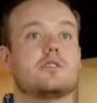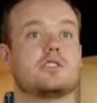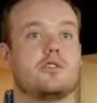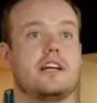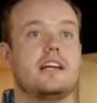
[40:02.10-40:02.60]
Del
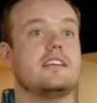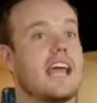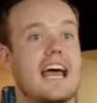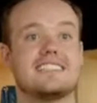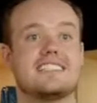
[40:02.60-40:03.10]
Maturi,
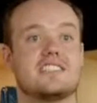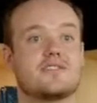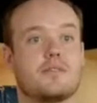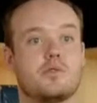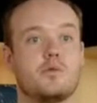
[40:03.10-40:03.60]
yes, this
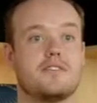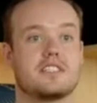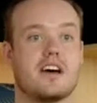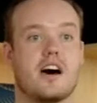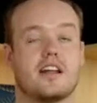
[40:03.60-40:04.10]
is from Louis
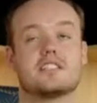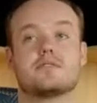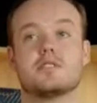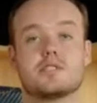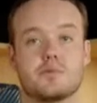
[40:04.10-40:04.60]
Vuitton. This
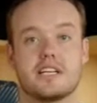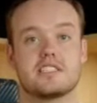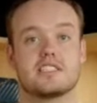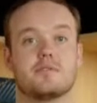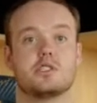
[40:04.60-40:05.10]
is from the
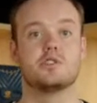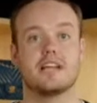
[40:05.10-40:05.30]
spring summer